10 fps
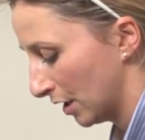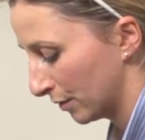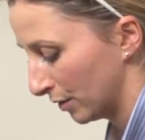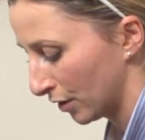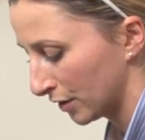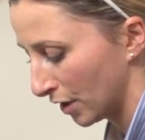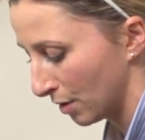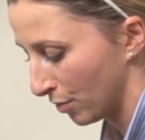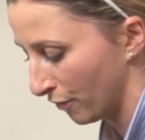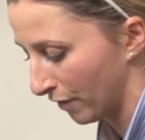So we're just going
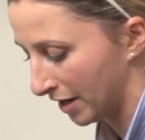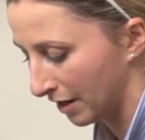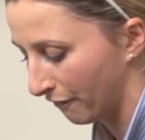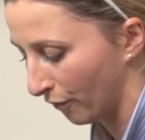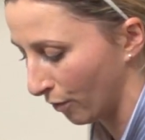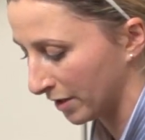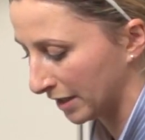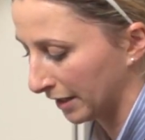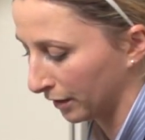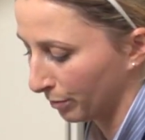to move Ricky forward
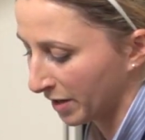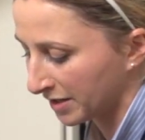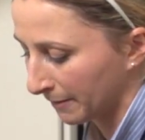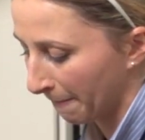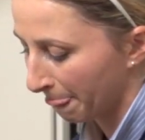a little bit.